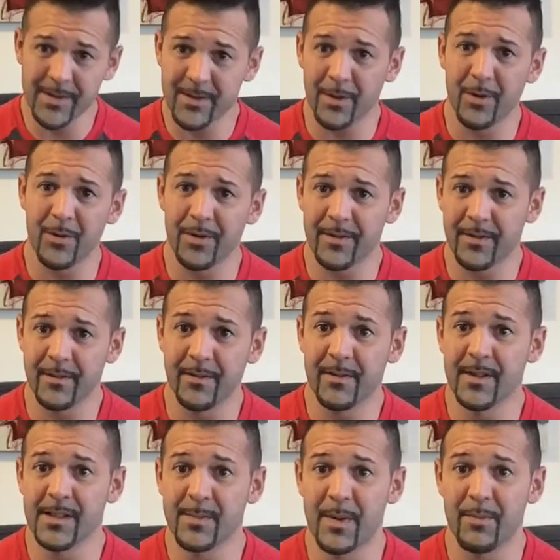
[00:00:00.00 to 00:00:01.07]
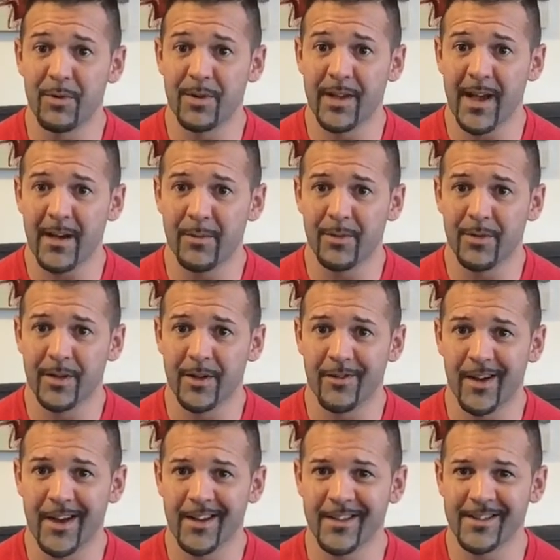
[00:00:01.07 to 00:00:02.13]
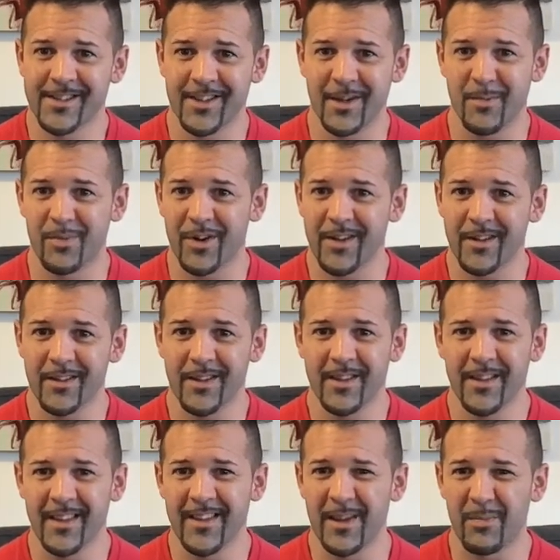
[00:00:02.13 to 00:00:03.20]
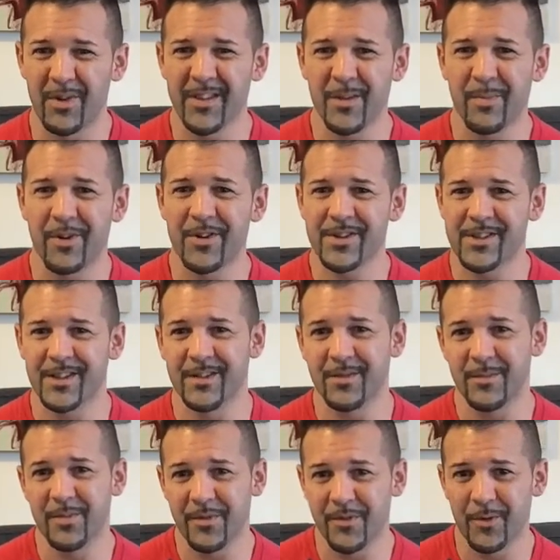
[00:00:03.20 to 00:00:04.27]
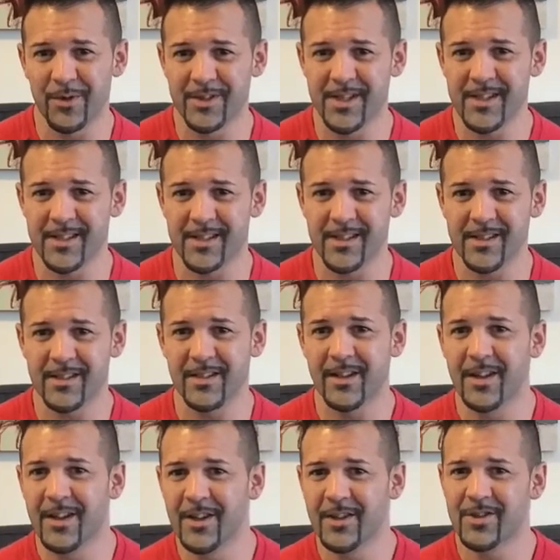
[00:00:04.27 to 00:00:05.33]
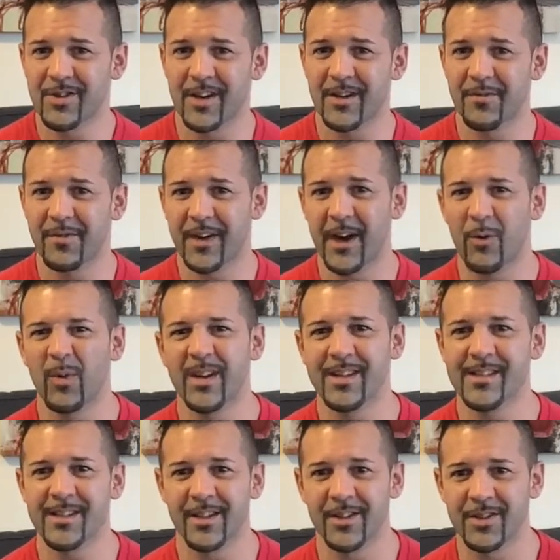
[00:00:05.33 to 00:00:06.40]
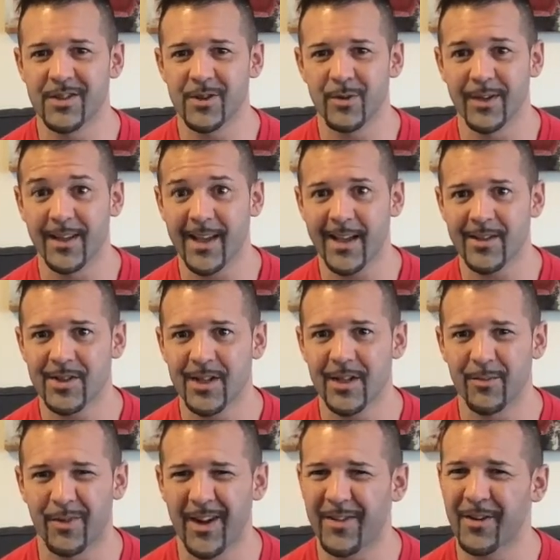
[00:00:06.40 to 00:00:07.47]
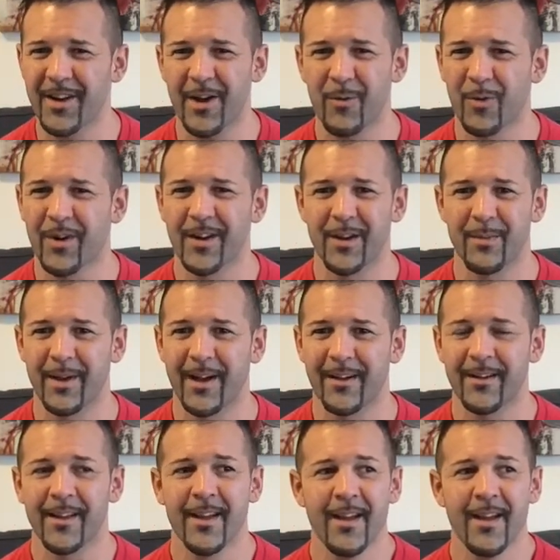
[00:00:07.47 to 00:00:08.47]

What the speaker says: hold these people accountable here, right? And so they bring the person before Jesus, trying to figure out what he's going to do and catch him, right? They're not worried about